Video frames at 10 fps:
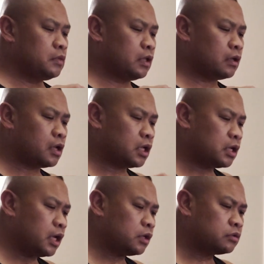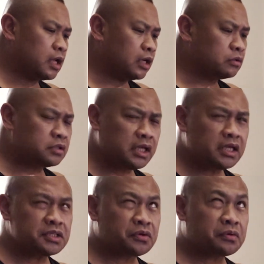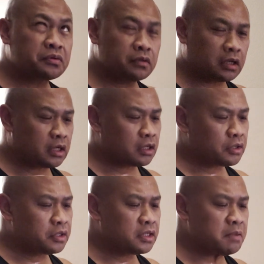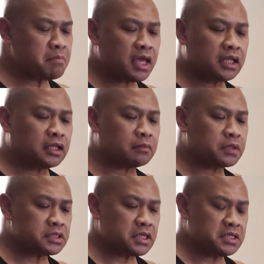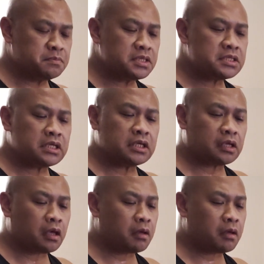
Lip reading: I don't think he's currently making them because he's busy.